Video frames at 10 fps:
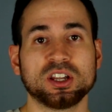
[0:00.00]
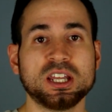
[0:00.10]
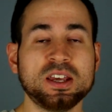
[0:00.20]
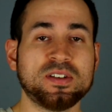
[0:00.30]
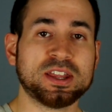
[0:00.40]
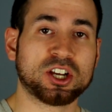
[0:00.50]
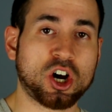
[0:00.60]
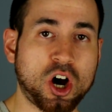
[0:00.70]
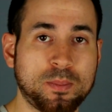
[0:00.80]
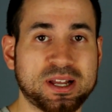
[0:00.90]
leave in the
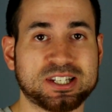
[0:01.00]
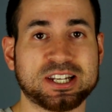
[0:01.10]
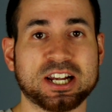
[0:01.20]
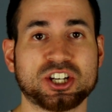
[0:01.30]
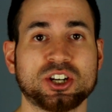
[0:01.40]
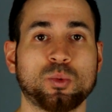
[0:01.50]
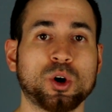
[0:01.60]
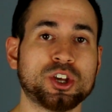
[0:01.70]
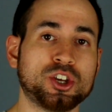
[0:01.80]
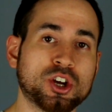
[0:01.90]
comments section
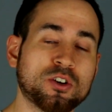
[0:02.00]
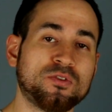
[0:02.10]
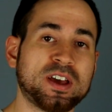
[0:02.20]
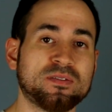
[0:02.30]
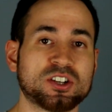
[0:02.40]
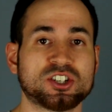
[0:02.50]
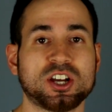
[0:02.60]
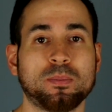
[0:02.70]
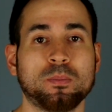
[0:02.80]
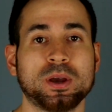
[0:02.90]
what your favorite
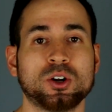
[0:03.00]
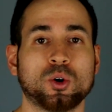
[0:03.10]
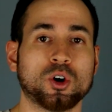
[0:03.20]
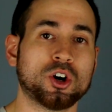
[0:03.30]
supplement or